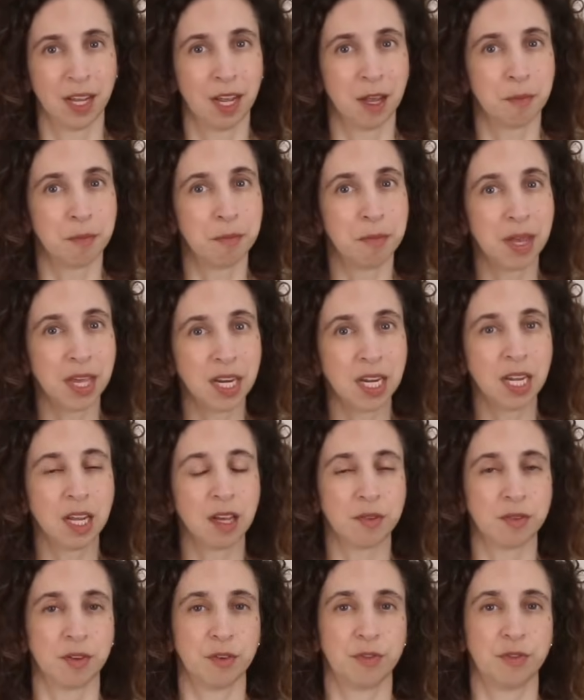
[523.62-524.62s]
Many
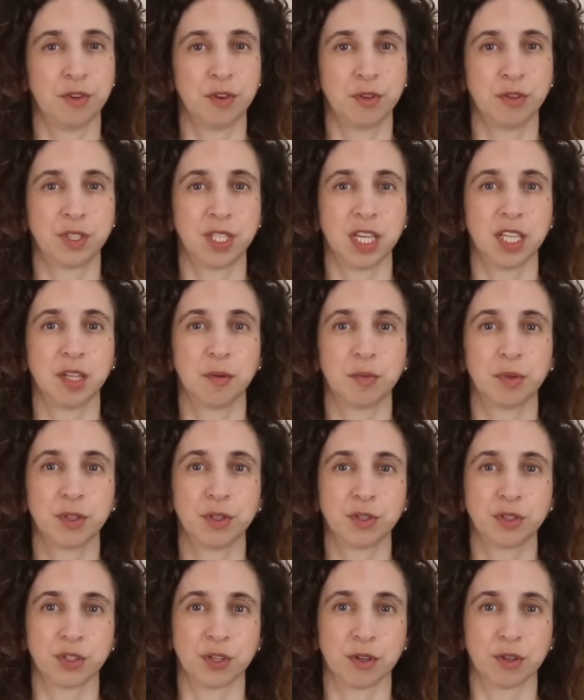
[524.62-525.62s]
of the foods in the
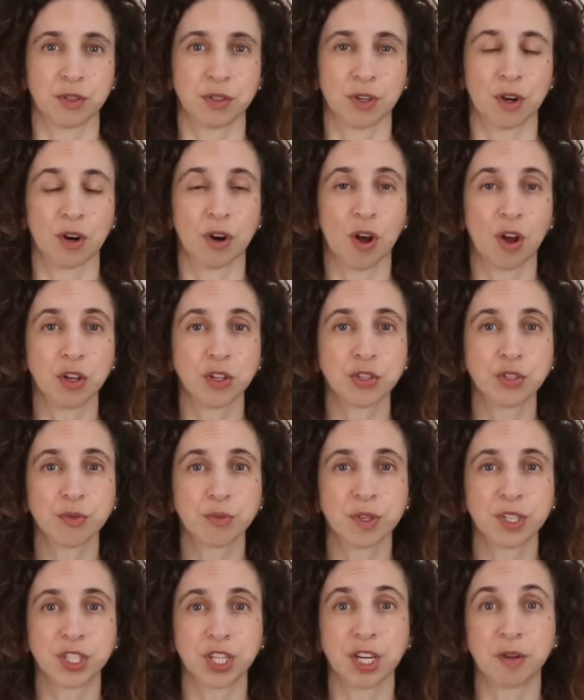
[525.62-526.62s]
blue zones are also
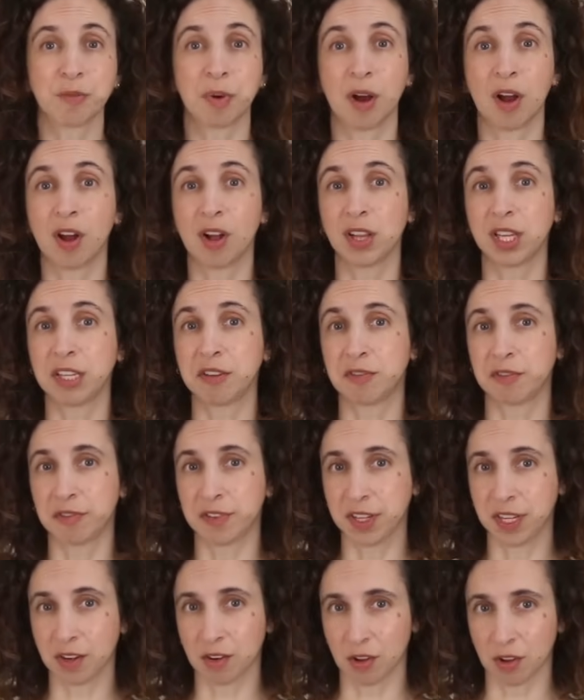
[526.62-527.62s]
rich in
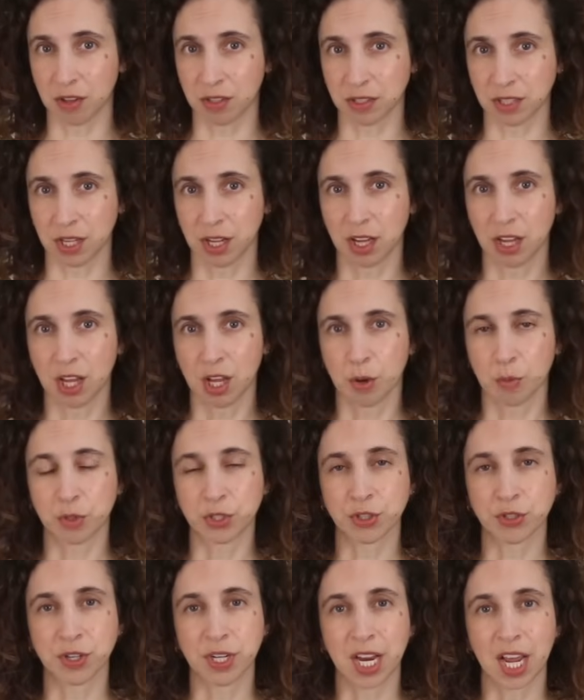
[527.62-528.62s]
polyphenols,
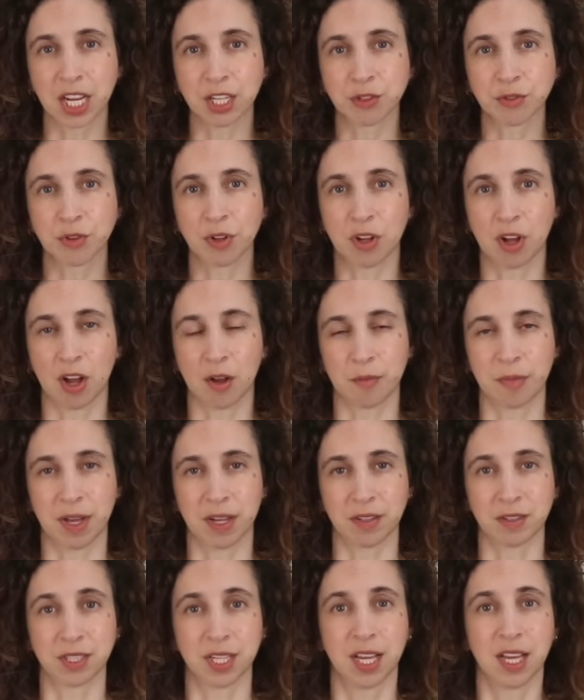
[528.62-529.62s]
which are natural
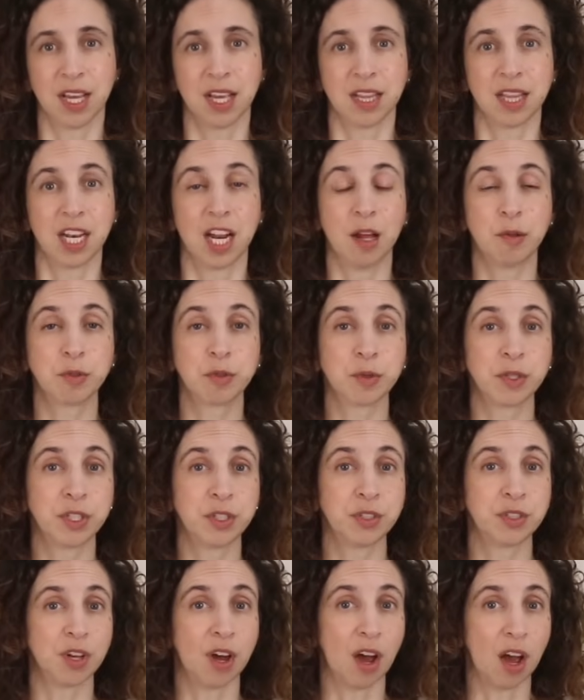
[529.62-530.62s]
compounds that help to
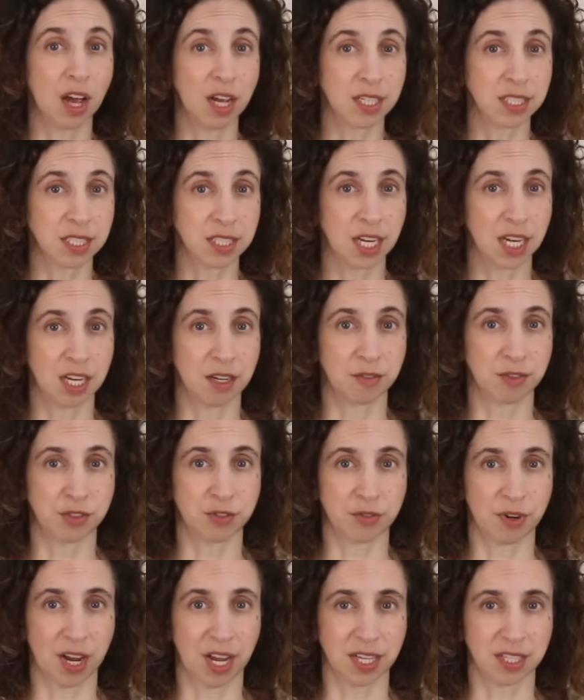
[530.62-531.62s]
reduce oxidative
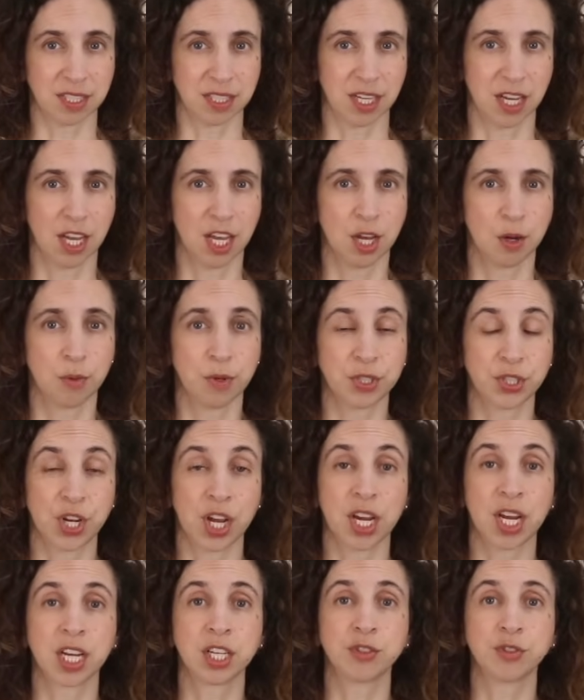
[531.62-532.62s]
stress, which
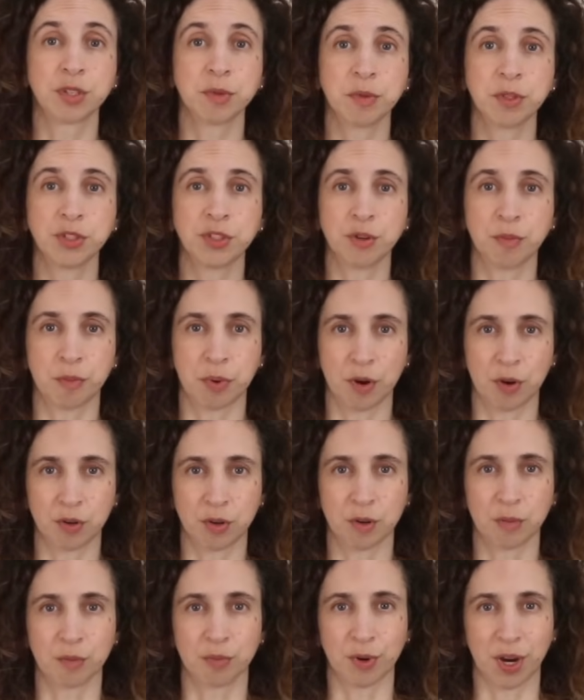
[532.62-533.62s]
can contribute to
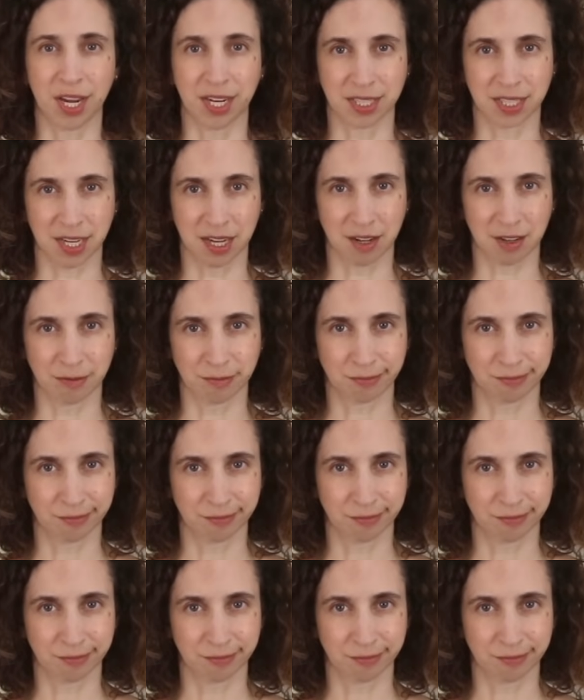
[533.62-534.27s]
bone breakdown.